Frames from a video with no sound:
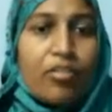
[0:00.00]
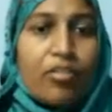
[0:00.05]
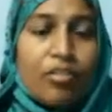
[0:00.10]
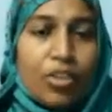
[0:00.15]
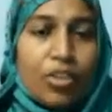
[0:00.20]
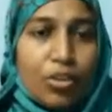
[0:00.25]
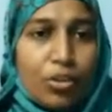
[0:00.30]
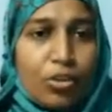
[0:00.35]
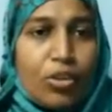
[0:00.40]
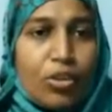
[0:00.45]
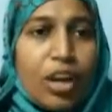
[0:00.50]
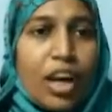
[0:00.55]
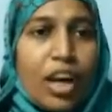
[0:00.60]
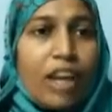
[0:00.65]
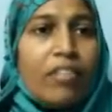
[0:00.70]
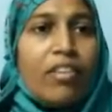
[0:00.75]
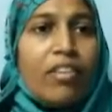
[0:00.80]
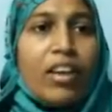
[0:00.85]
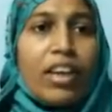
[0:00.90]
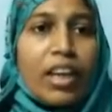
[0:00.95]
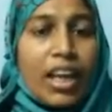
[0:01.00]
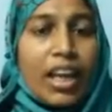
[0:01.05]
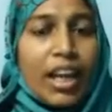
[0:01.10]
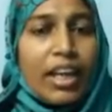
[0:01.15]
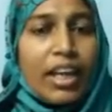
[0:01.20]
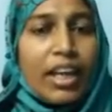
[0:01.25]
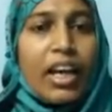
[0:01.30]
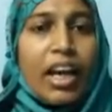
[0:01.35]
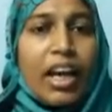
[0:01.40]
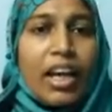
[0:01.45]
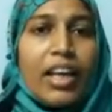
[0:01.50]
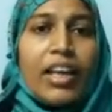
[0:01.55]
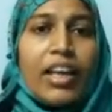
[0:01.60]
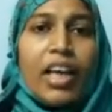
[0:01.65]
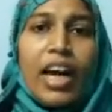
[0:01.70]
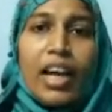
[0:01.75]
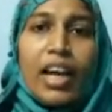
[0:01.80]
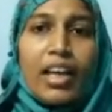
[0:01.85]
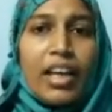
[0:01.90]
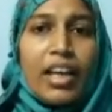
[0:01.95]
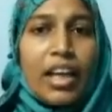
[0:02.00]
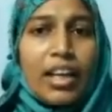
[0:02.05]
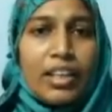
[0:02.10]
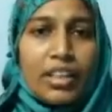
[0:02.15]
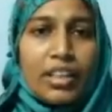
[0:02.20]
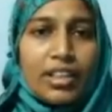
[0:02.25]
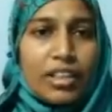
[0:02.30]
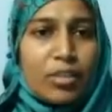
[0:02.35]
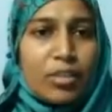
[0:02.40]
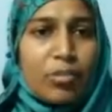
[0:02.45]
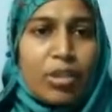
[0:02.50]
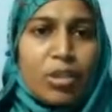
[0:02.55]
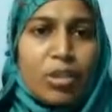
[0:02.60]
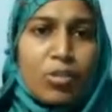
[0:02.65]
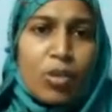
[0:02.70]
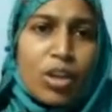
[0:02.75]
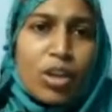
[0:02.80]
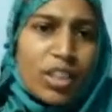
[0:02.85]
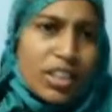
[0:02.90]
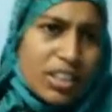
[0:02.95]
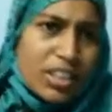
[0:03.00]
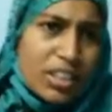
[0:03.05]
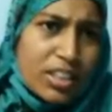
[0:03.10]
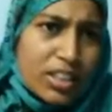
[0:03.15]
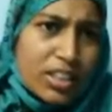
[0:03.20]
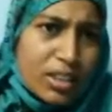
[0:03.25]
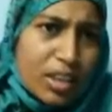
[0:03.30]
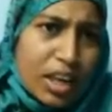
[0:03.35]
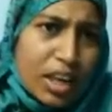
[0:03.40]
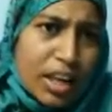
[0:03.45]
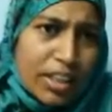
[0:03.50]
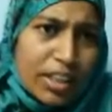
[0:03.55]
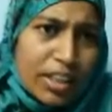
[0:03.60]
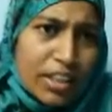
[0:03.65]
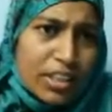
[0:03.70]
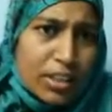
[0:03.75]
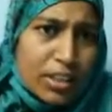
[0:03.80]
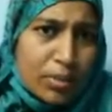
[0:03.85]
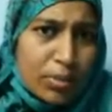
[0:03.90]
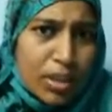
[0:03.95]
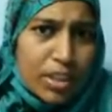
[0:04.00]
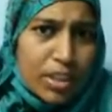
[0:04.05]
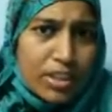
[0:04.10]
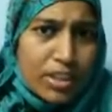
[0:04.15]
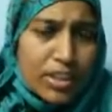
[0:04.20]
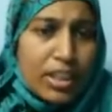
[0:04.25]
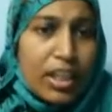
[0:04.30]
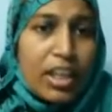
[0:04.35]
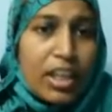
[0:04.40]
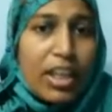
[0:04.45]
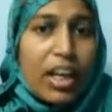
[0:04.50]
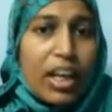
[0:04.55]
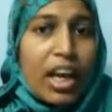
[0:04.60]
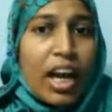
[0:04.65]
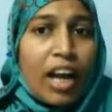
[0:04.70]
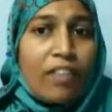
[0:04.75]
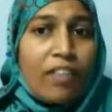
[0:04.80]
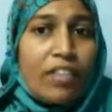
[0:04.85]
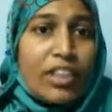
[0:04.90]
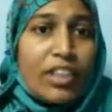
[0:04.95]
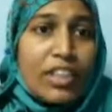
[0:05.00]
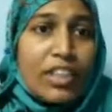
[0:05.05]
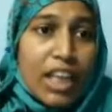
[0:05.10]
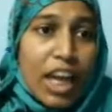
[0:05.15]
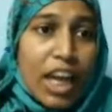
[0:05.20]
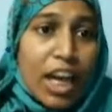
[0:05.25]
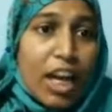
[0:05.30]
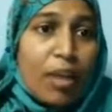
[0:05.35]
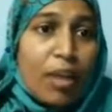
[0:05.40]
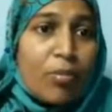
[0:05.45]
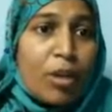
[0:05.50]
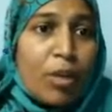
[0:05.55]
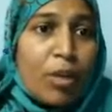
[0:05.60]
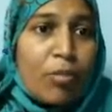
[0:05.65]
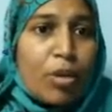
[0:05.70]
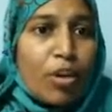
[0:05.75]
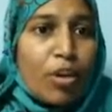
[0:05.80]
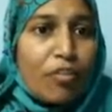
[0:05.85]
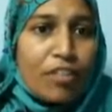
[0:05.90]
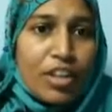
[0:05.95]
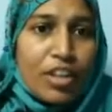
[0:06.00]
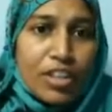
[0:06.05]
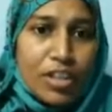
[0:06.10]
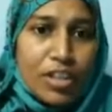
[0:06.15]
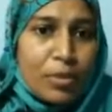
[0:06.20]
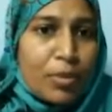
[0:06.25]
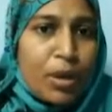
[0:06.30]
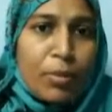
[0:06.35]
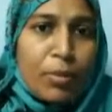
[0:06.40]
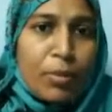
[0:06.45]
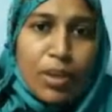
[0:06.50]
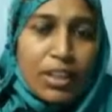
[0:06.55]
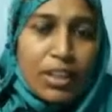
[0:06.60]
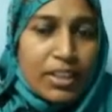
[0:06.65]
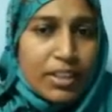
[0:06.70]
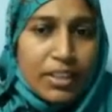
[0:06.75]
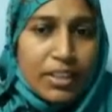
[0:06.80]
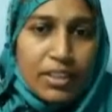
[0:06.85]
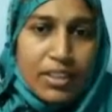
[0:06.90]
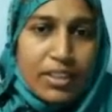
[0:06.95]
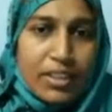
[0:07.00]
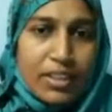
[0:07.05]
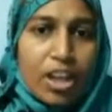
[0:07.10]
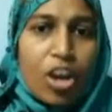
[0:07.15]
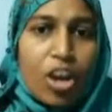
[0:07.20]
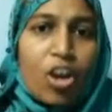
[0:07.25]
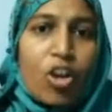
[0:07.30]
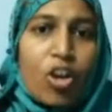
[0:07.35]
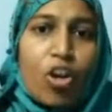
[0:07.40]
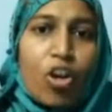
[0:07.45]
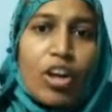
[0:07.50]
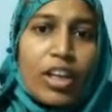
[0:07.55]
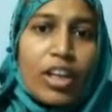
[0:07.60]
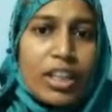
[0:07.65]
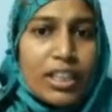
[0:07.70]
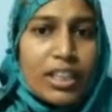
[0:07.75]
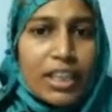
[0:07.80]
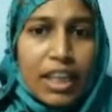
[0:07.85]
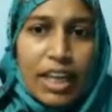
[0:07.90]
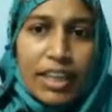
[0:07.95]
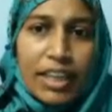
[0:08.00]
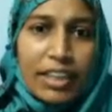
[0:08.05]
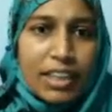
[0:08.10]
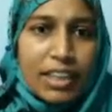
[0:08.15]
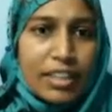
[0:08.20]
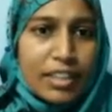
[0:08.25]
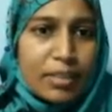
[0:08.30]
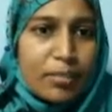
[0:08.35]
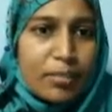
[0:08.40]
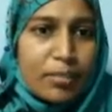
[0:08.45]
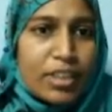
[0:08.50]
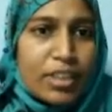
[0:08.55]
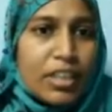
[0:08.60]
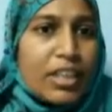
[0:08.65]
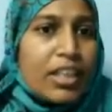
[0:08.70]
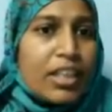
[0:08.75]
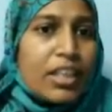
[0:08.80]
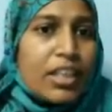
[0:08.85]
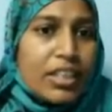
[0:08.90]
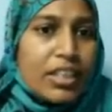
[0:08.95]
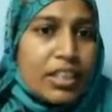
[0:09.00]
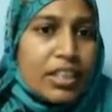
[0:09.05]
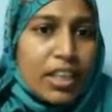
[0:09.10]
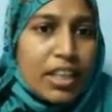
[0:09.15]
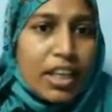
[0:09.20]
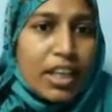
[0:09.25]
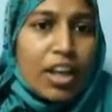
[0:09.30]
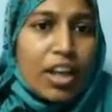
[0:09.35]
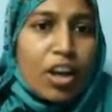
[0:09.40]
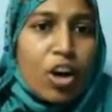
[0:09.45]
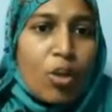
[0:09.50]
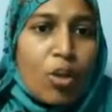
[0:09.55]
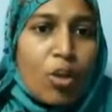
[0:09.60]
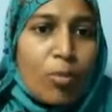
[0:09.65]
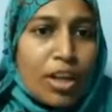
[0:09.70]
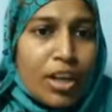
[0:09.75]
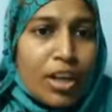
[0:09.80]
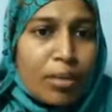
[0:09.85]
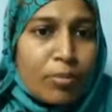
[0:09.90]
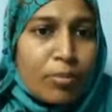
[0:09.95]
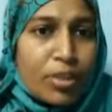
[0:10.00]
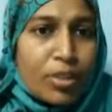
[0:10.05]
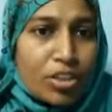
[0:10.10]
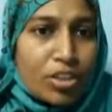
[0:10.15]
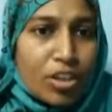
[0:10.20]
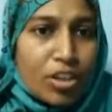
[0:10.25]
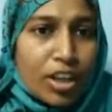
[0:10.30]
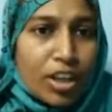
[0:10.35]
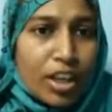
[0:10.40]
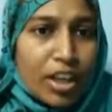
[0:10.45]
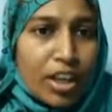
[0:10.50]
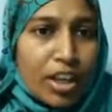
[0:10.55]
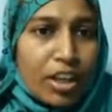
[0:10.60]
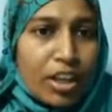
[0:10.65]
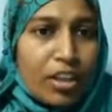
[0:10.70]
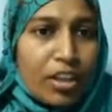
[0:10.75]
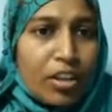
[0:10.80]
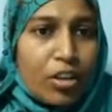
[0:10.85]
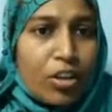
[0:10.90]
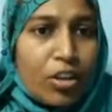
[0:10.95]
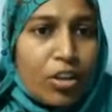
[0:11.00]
We do have like and unlike decimals. What is this? Like decimals? Having same number of decimal places. They are called as like decimals. See here, how many numbers are here?